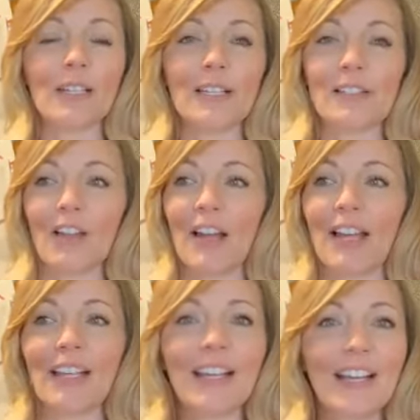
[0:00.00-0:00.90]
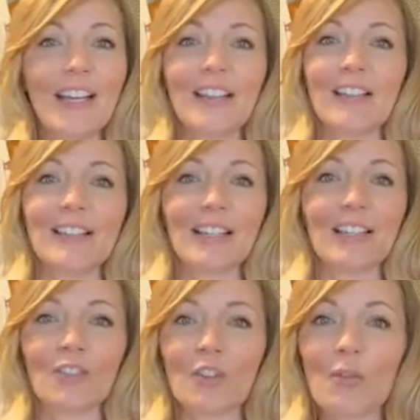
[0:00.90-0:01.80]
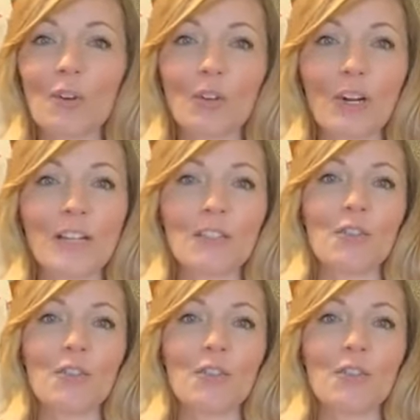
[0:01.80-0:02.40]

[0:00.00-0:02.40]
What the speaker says: He's like, "These kids are going crazy.